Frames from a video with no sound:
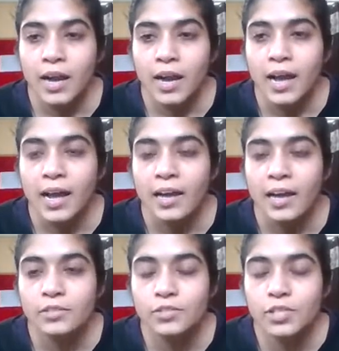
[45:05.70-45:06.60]

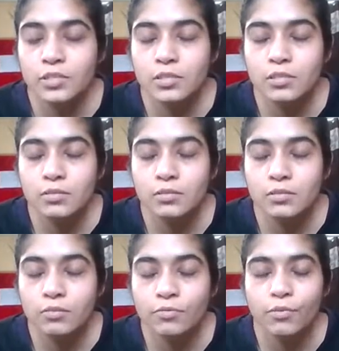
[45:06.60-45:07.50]
And just
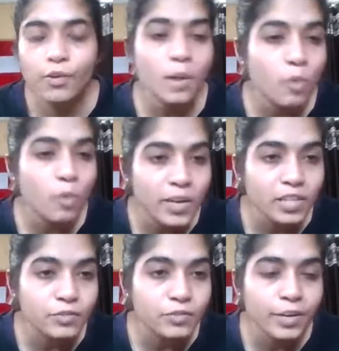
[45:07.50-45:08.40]
for a
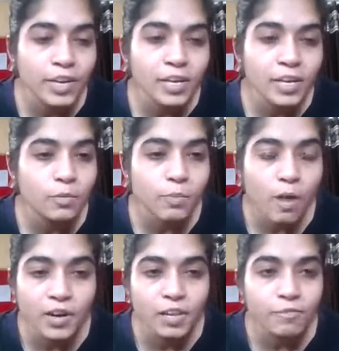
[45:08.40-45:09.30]
moment, feel your
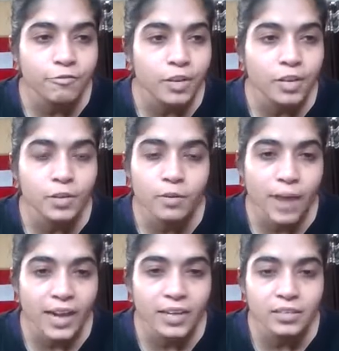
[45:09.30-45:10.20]
body, feel your
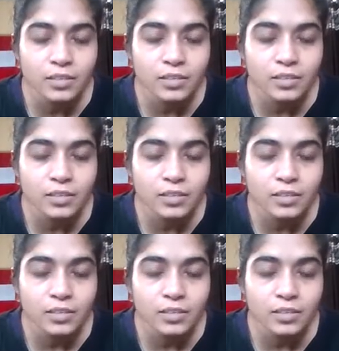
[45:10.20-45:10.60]
mind.